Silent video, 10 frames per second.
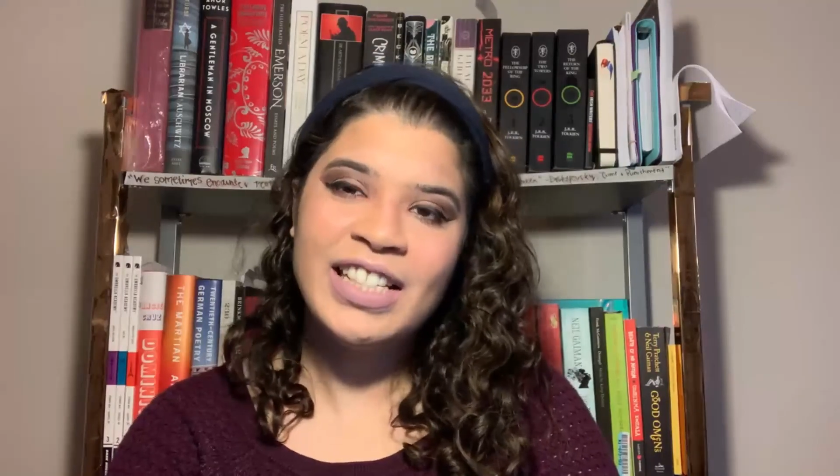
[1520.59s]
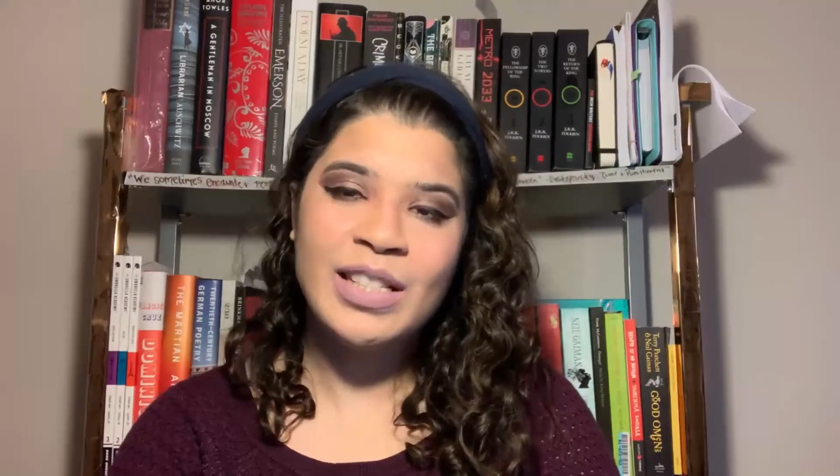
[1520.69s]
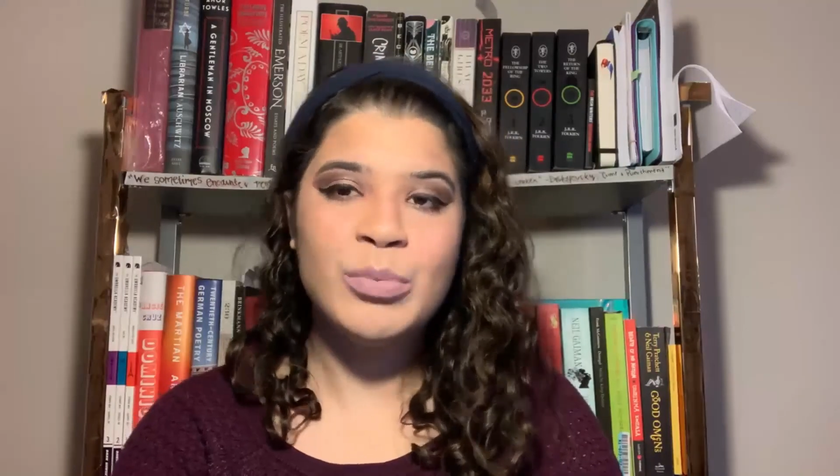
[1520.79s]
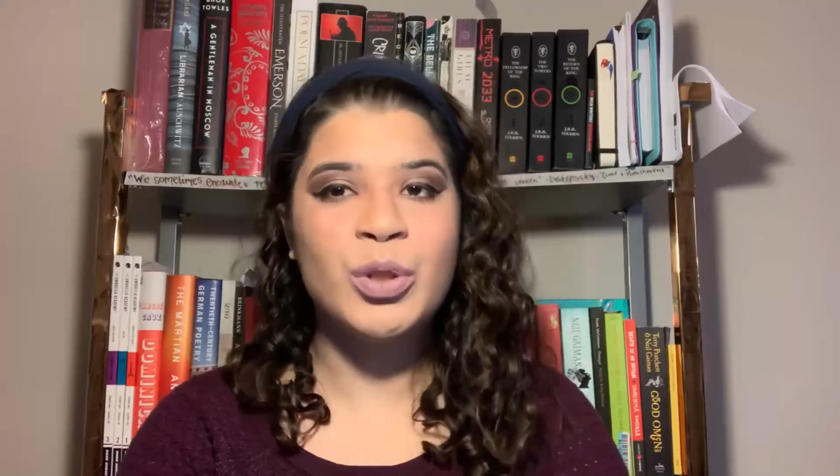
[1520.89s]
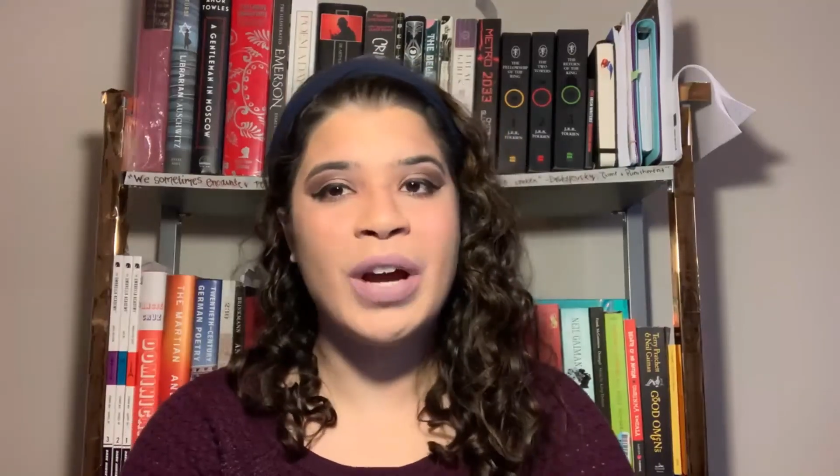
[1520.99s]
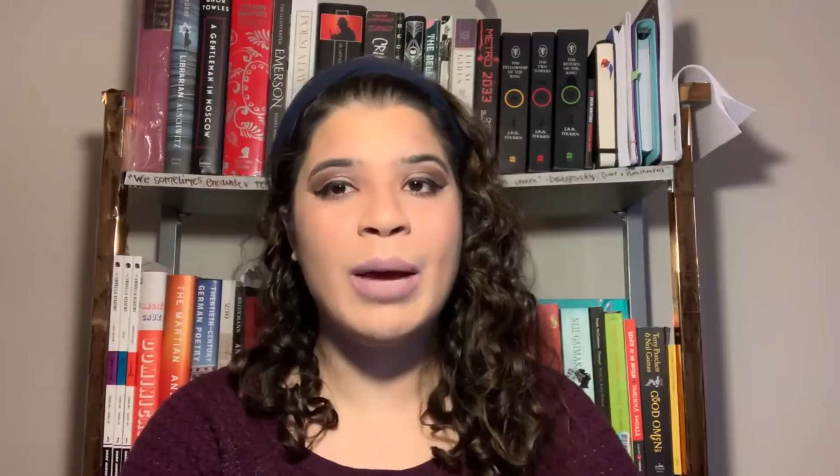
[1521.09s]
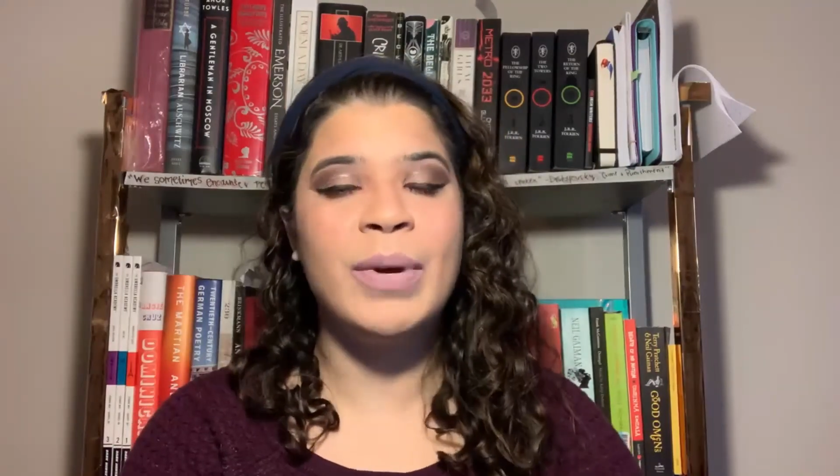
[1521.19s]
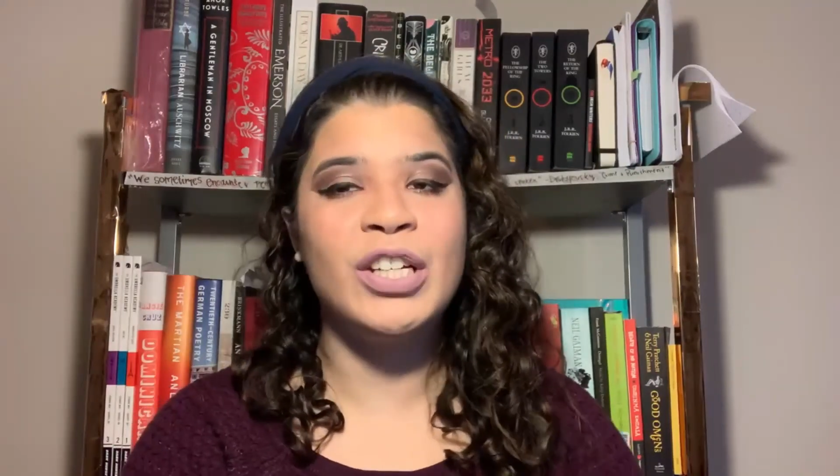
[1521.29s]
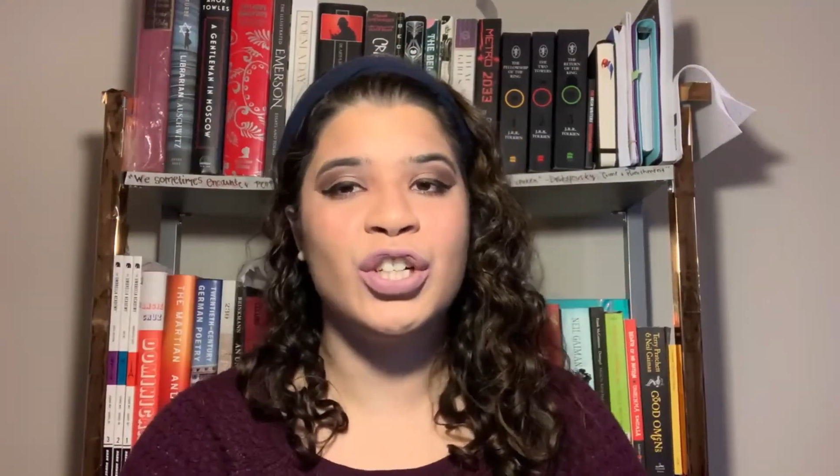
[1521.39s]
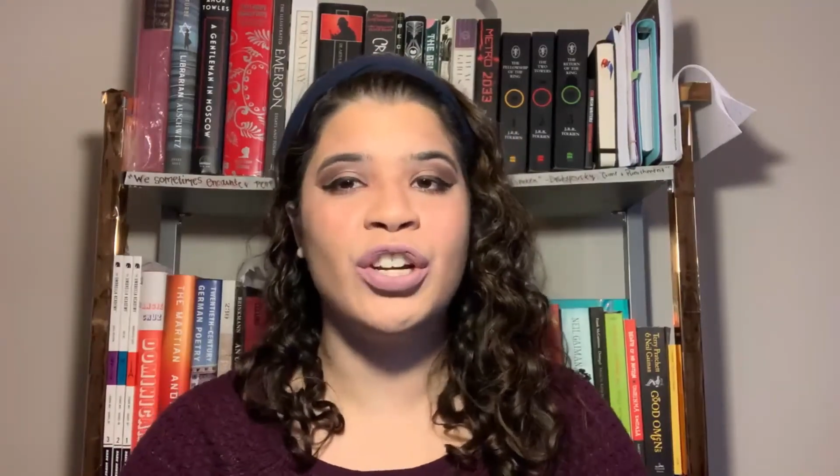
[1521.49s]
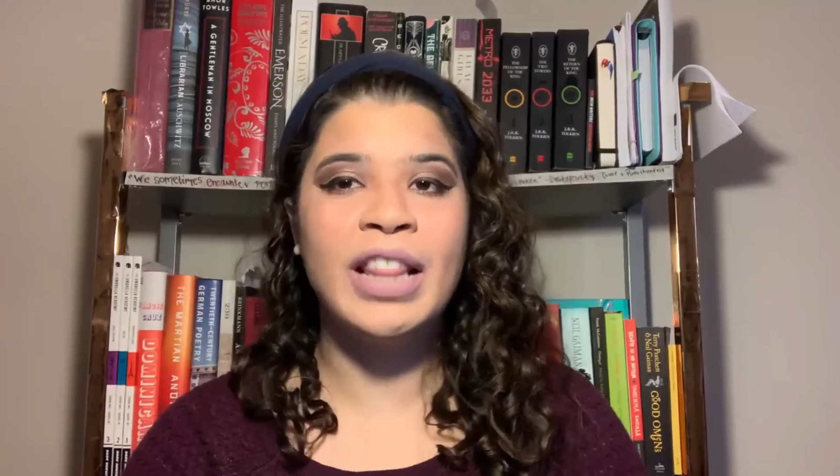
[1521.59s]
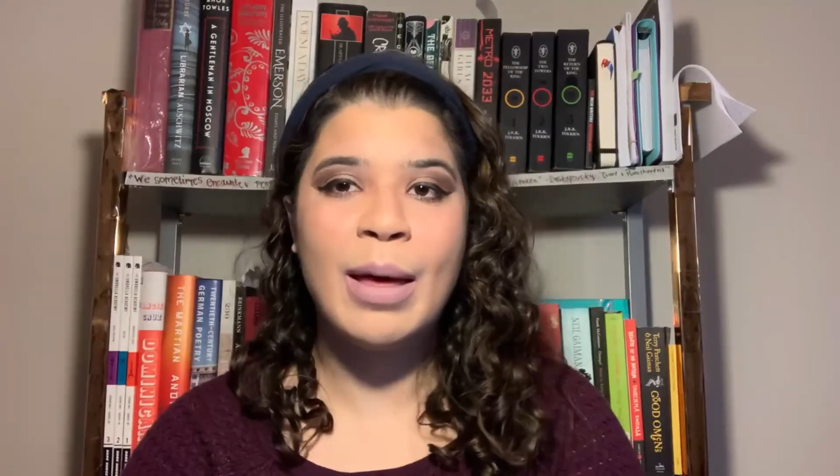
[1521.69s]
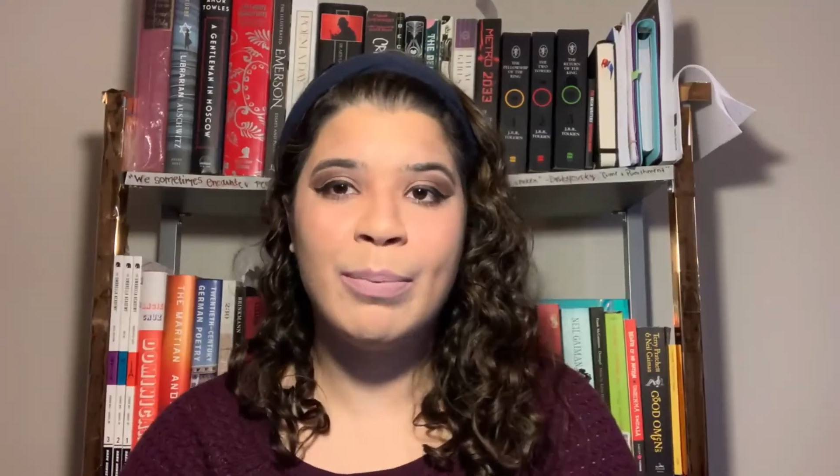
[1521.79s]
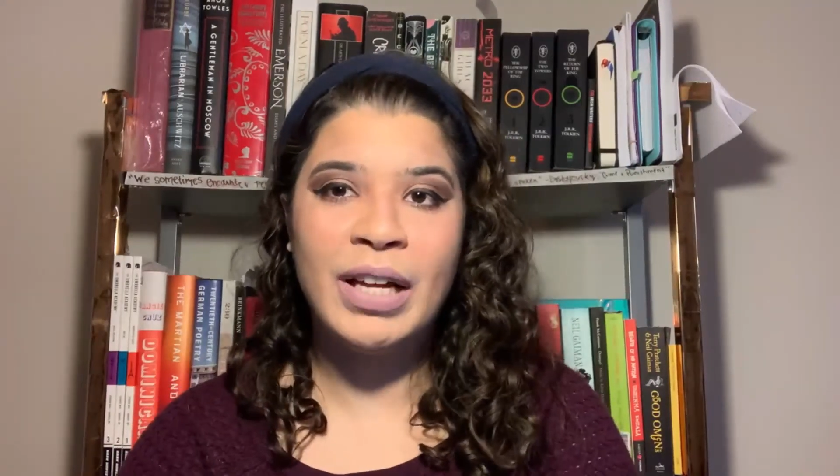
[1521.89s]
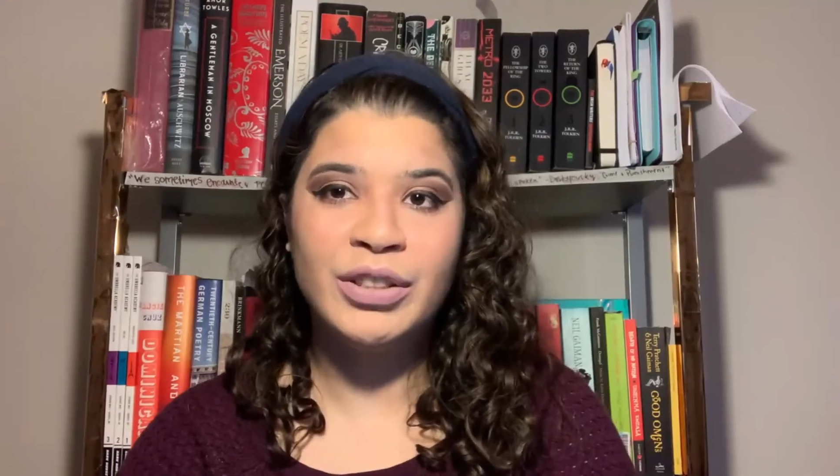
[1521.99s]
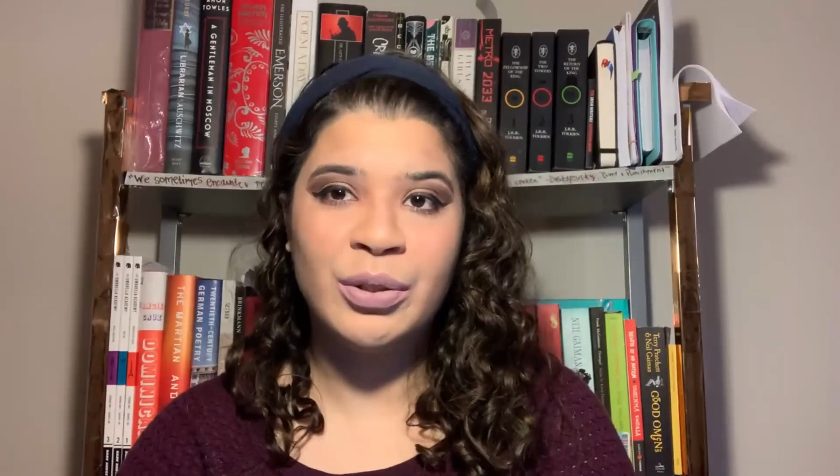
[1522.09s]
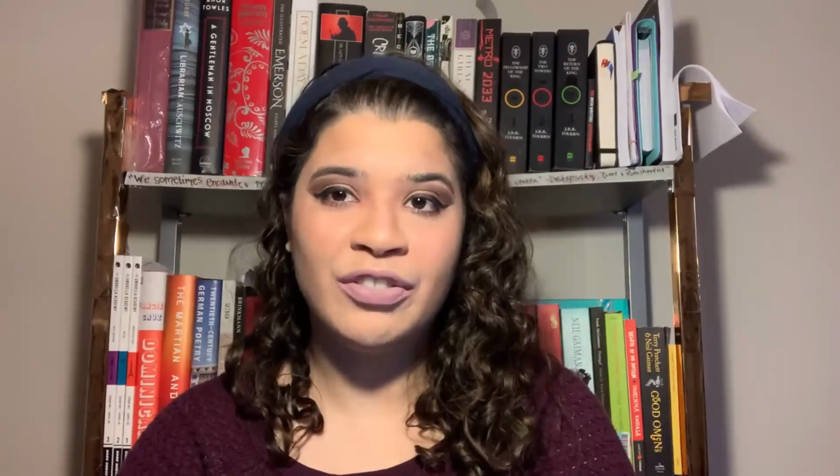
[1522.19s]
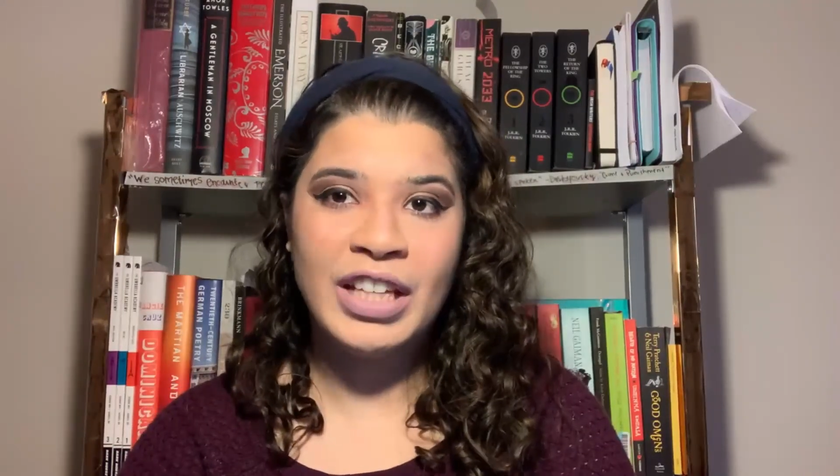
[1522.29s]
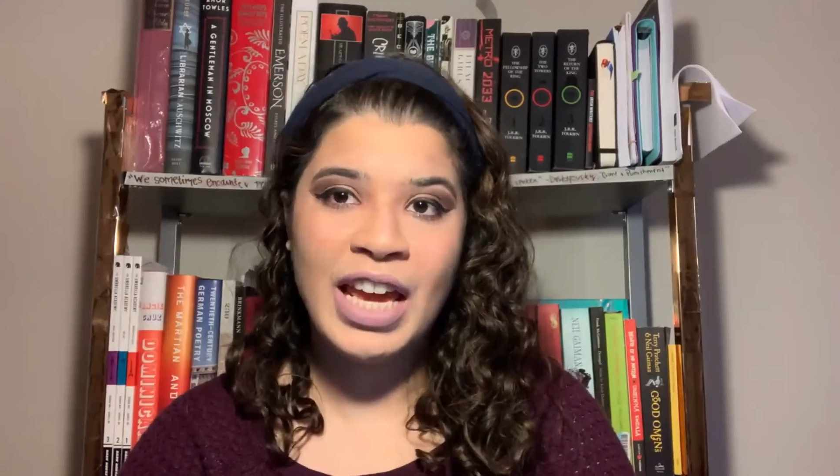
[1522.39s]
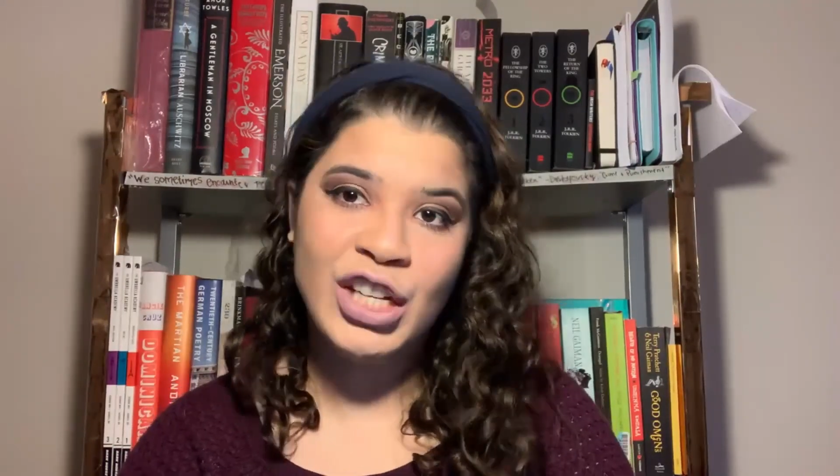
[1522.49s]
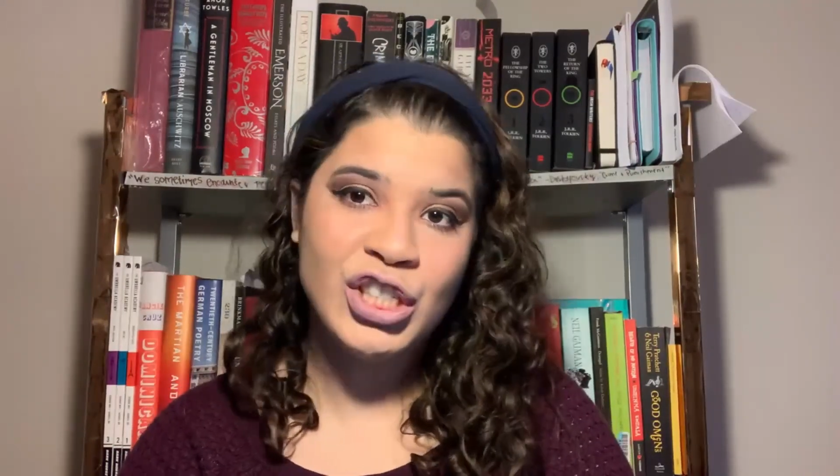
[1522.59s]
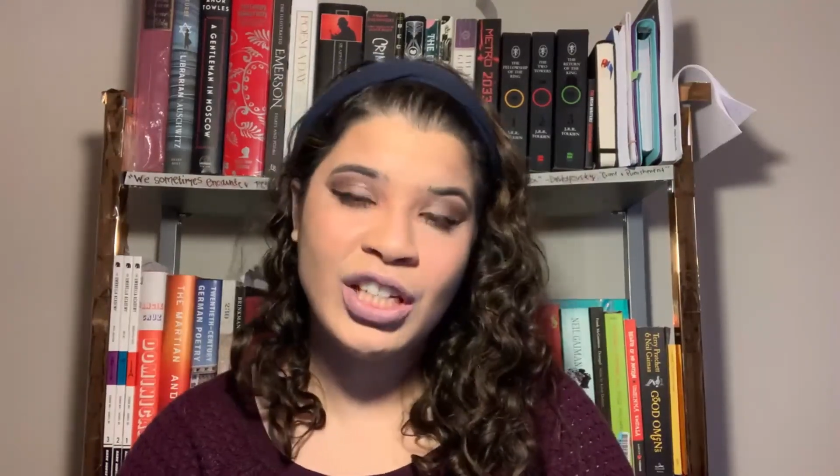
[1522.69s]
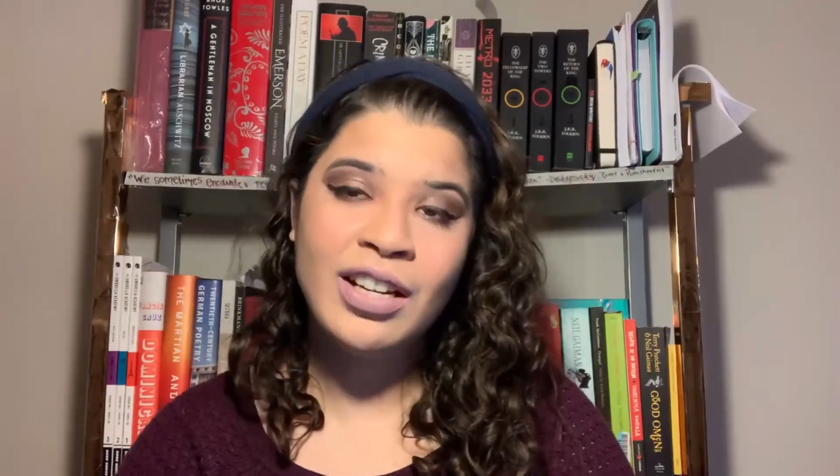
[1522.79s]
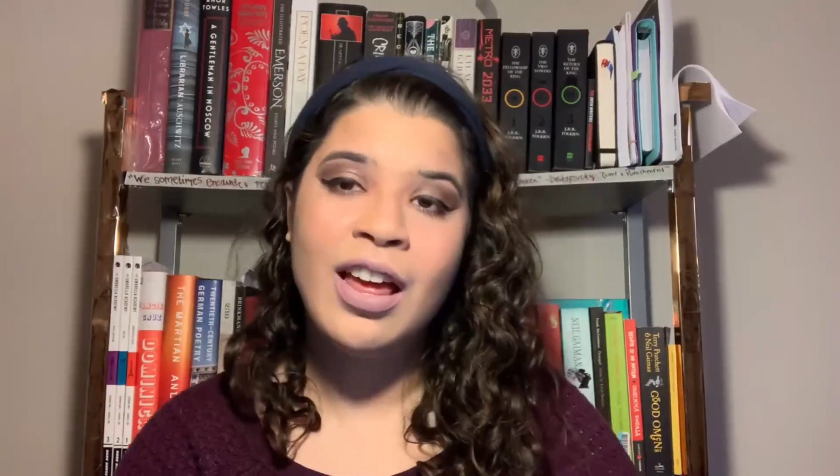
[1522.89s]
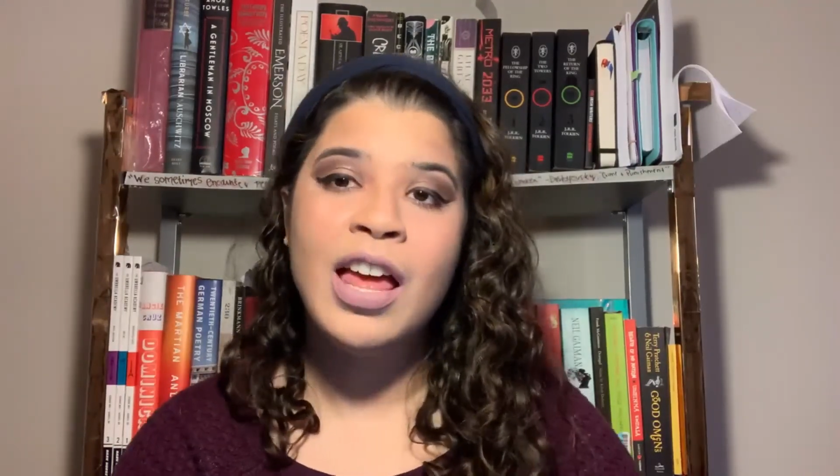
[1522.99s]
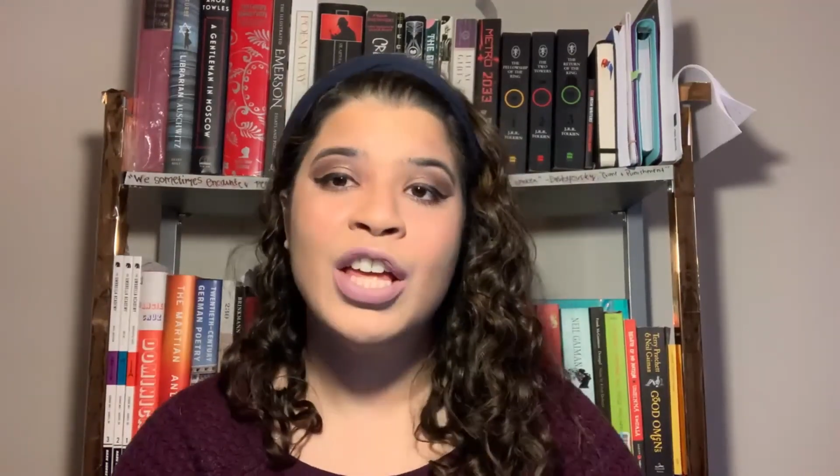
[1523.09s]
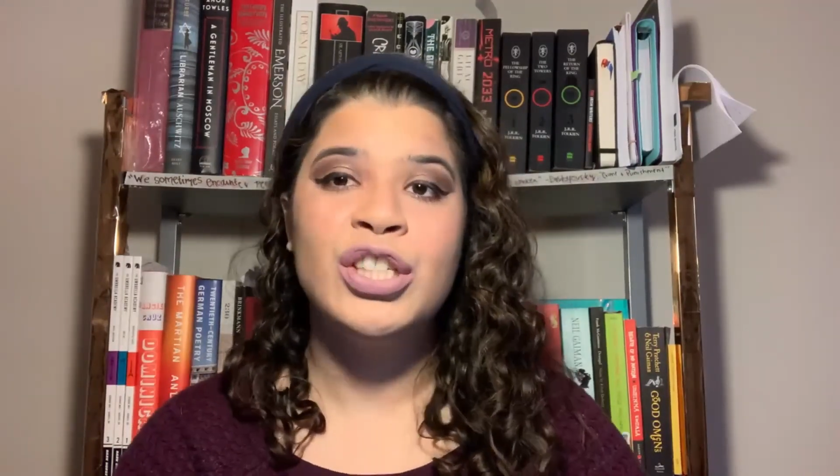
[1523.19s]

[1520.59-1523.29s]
subscribe, and turn on that bell notification